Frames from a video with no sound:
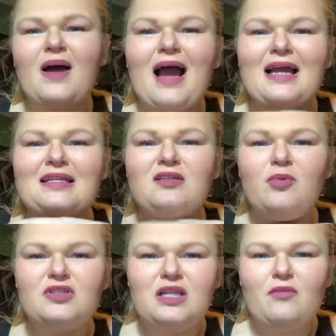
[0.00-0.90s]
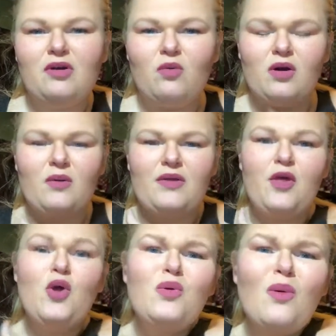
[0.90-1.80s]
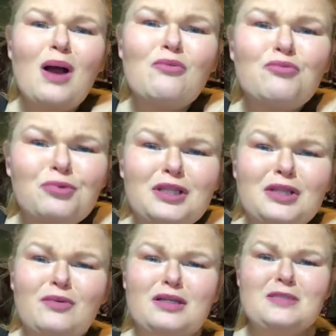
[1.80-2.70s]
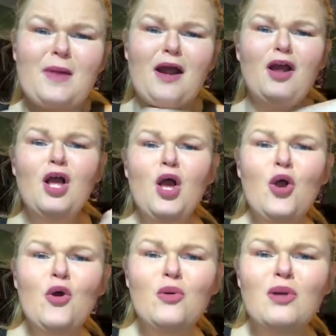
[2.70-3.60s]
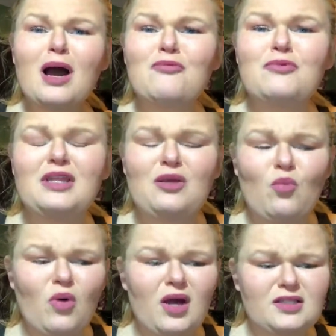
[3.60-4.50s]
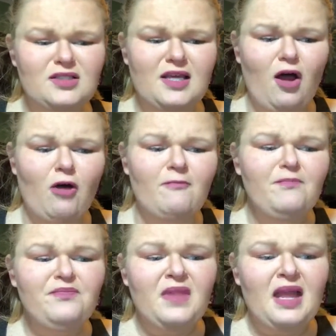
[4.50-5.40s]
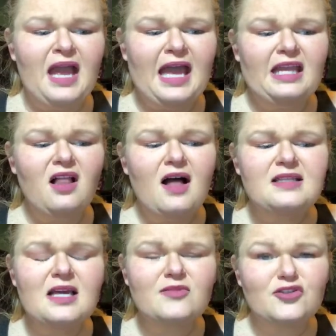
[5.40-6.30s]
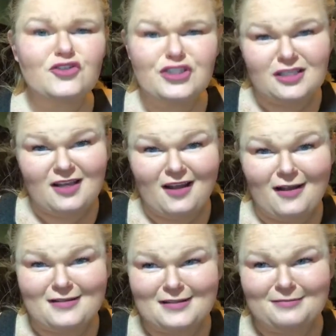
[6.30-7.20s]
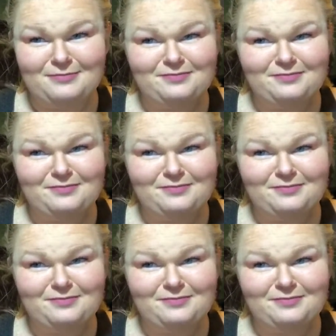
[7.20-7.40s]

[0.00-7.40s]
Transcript: my ideal person I want to work with? Who do I really want to inspire? Who do I really want to help? And a lot of times they're just like us.